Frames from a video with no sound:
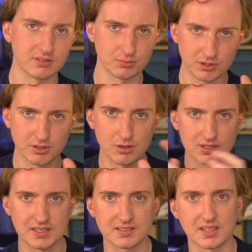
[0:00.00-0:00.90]
is what you'll
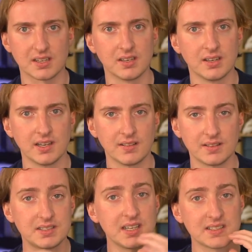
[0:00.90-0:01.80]
usually see. The
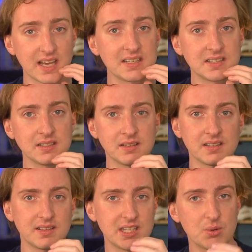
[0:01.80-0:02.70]
TS80
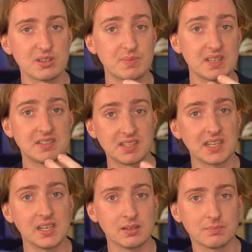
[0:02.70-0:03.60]
is the
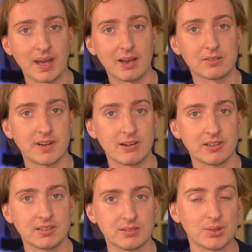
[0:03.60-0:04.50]
USB-C powered variant.